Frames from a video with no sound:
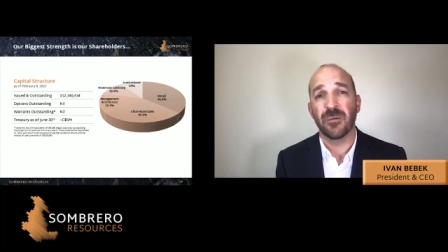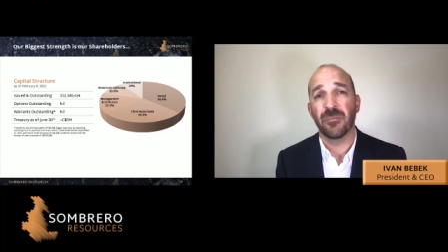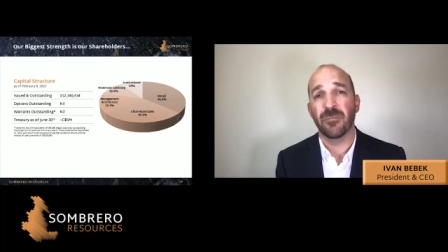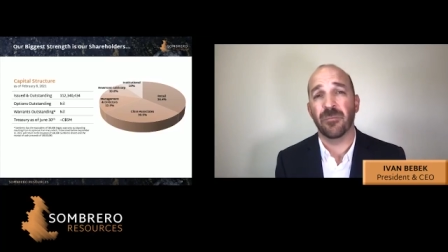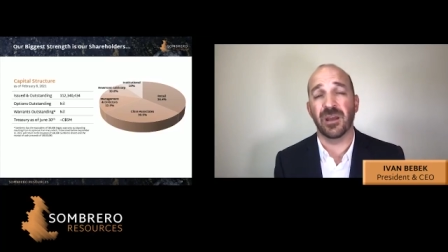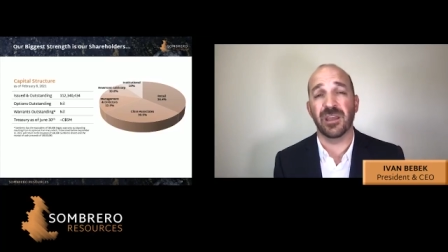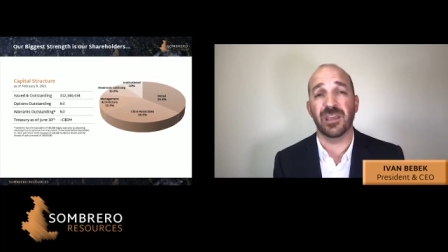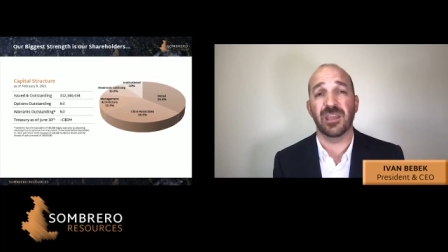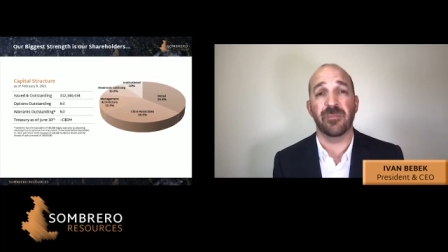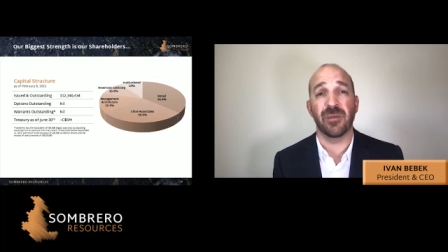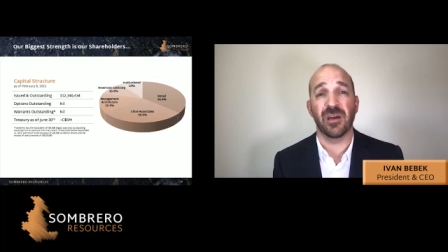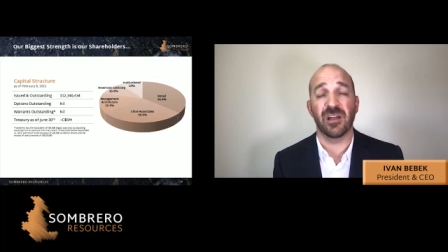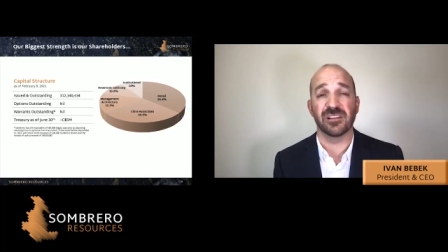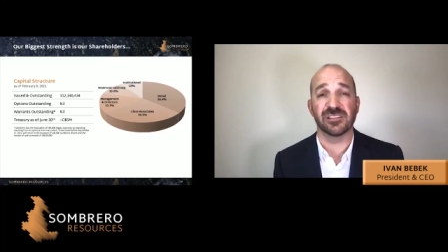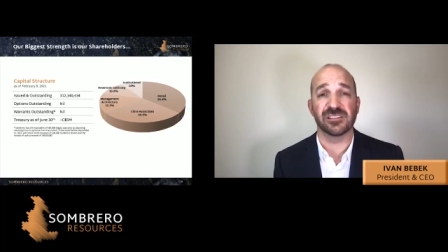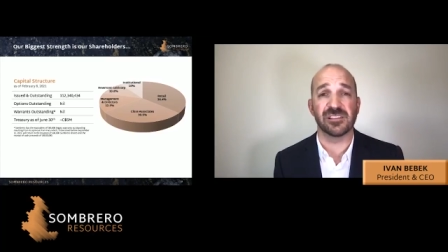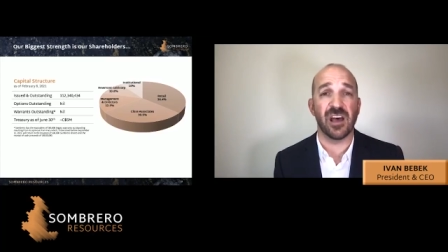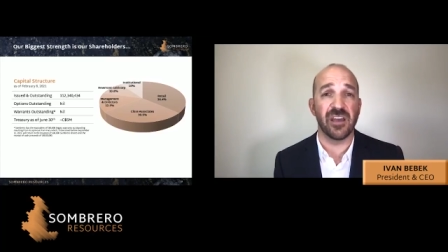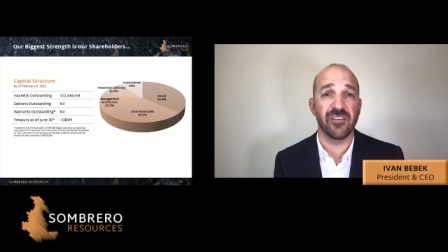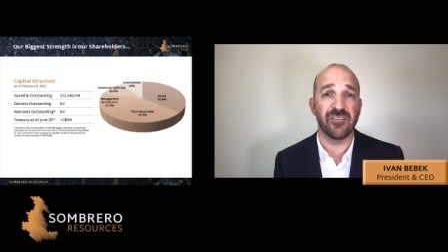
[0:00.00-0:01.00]
my email
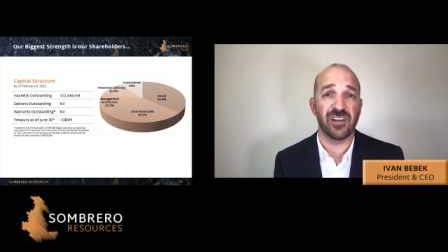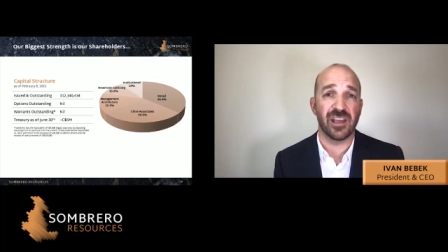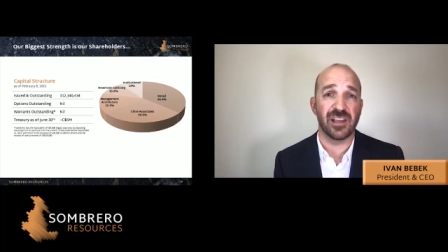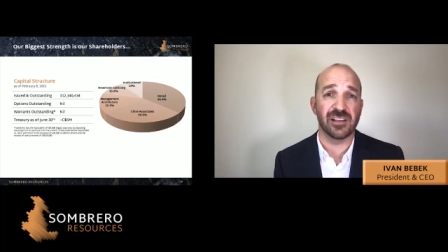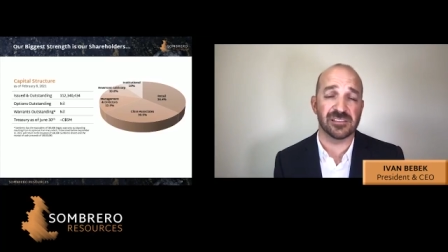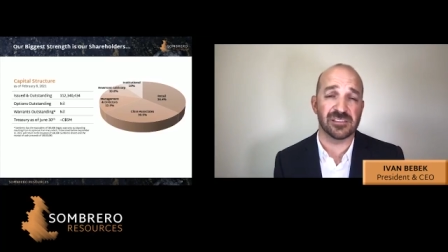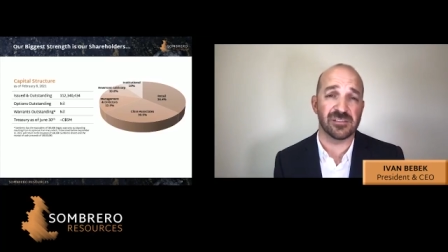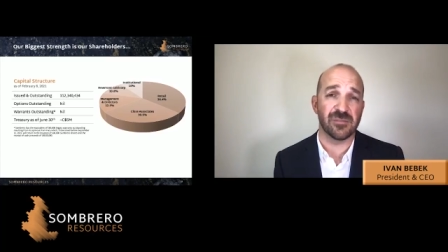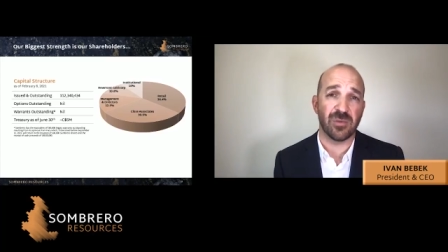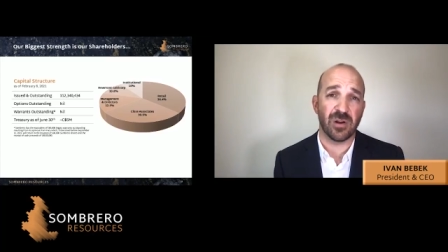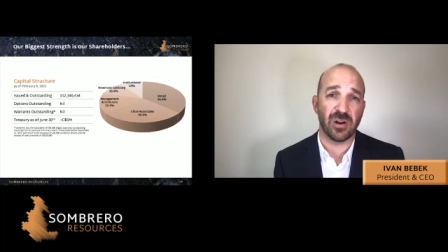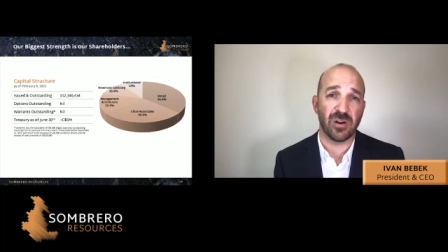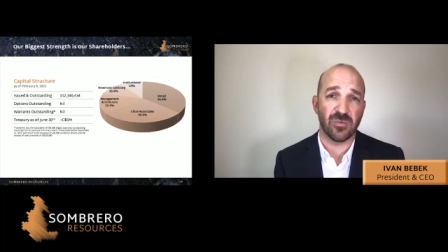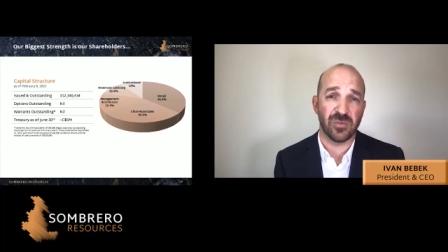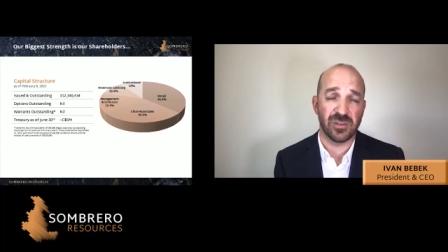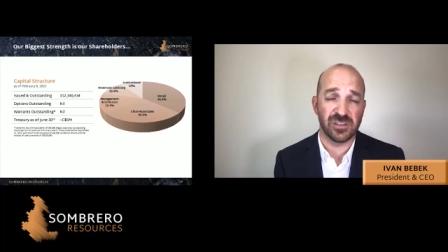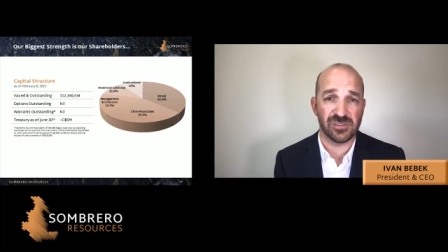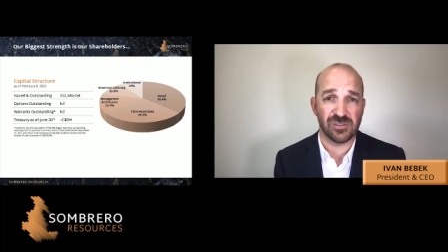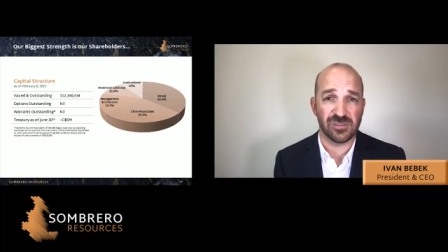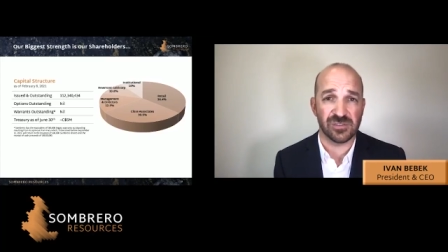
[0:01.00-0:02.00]
is ivan at
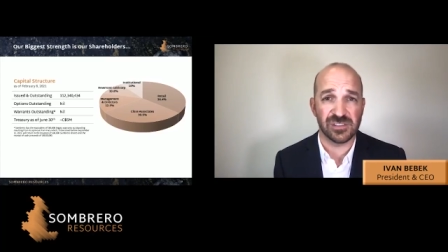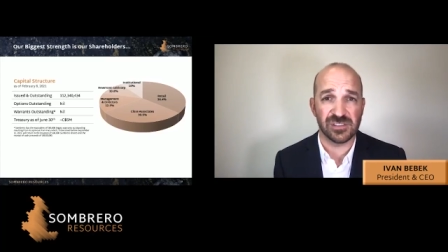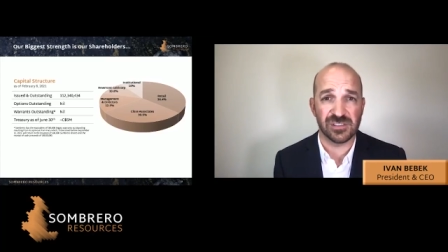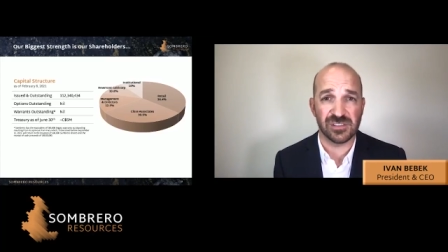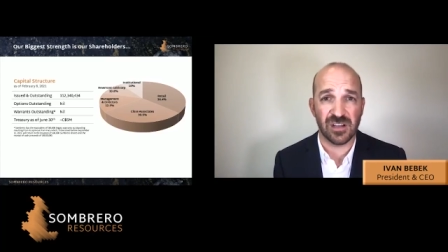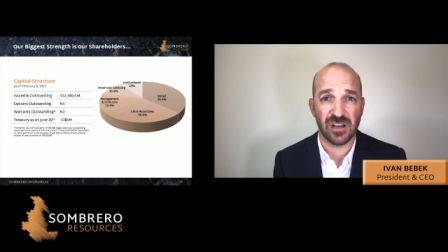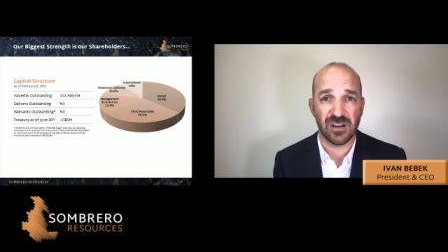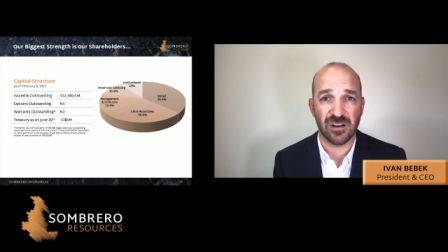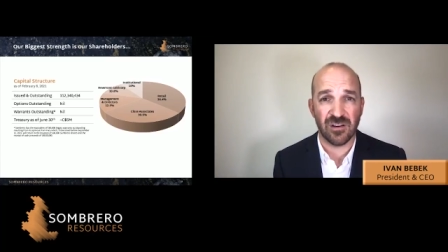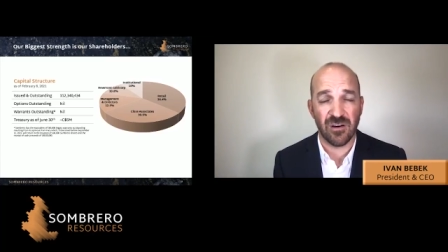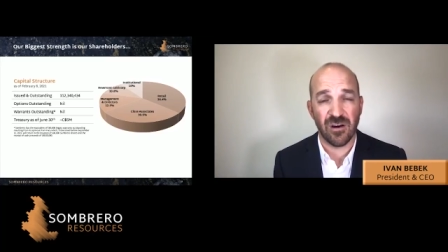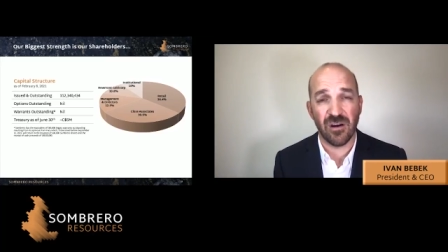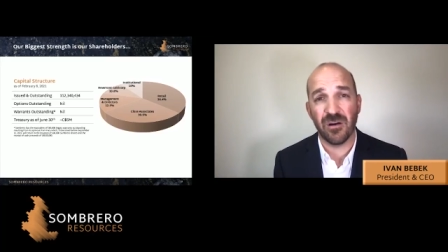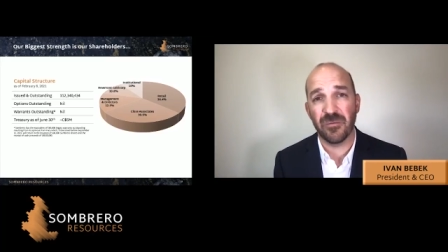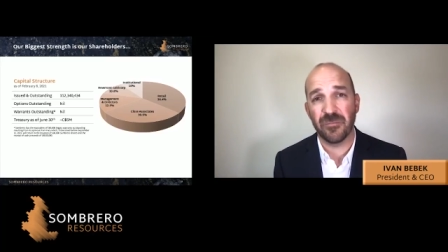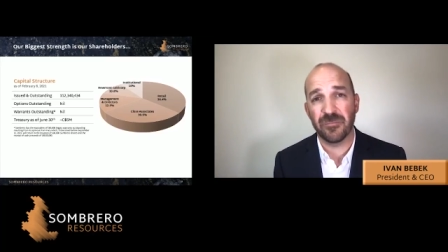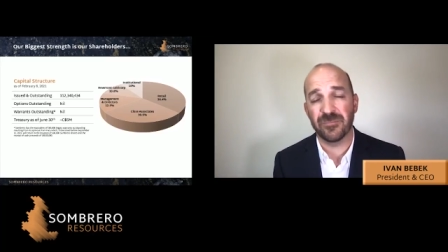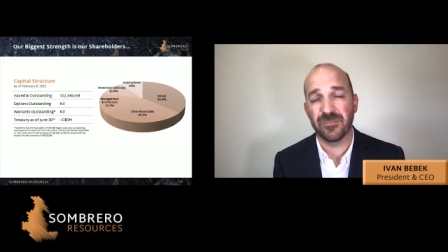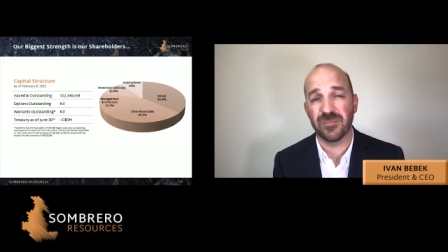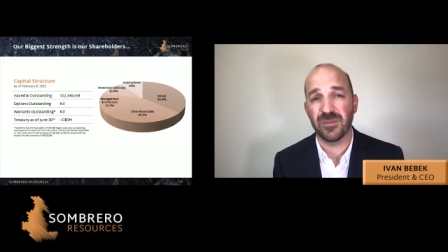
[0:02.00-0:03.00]

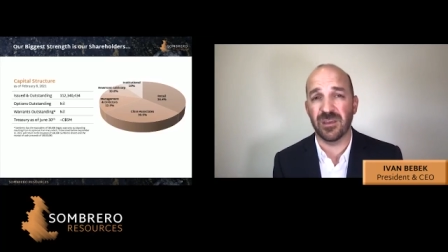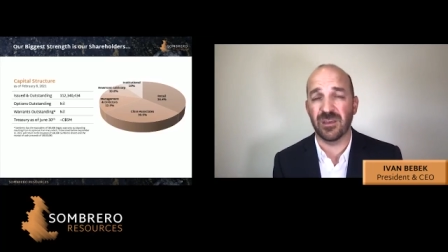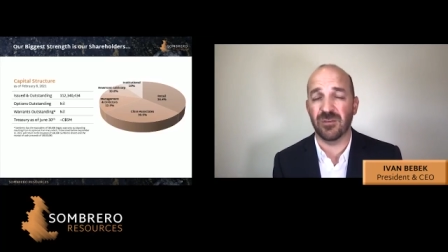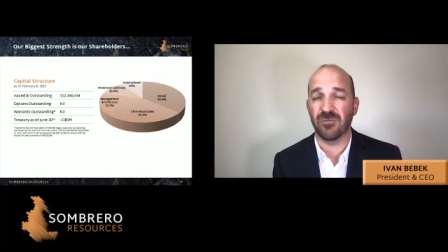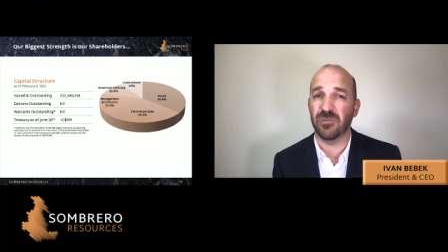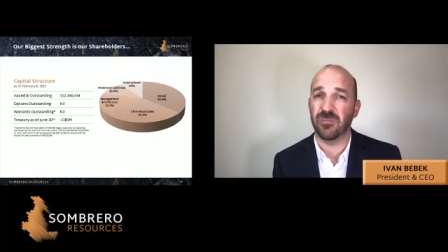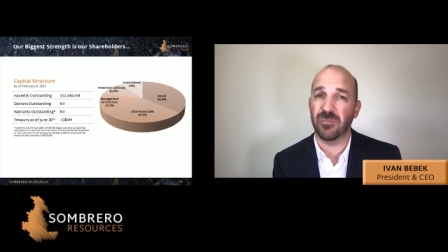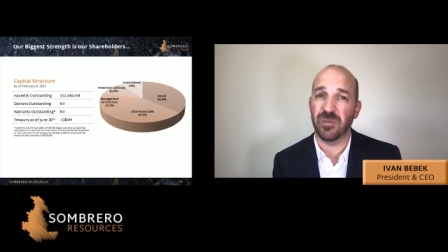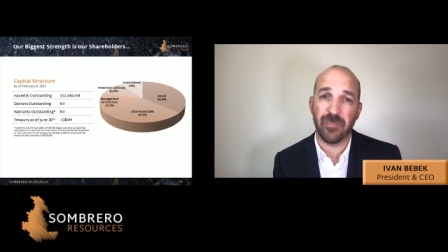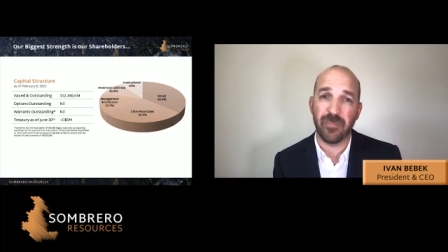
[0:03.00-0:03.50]
sombreroresources.com. It would be